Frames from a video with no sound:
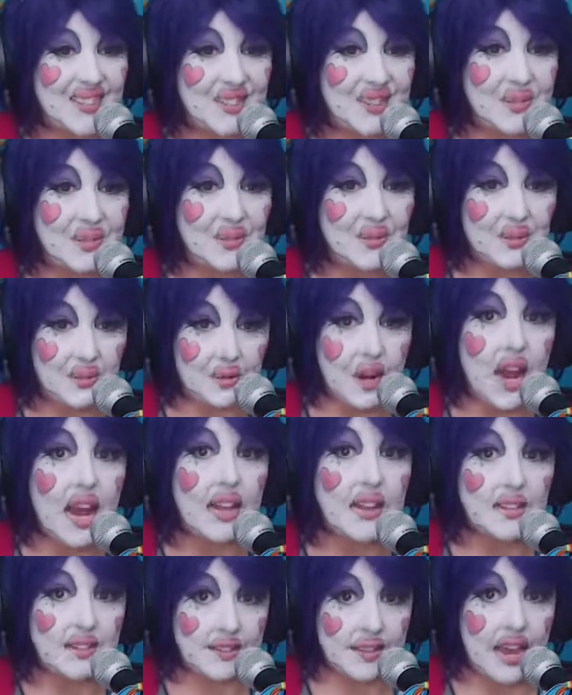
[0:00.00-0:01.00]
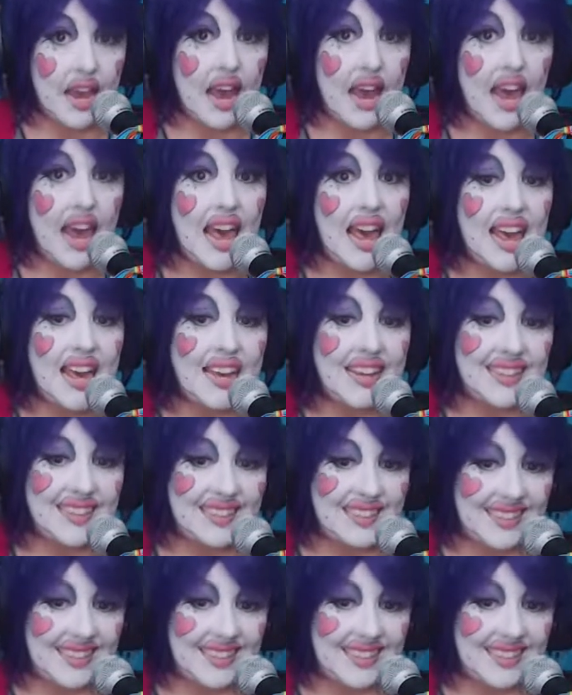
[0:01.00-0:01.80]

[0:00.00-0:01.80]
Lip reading: you transcend.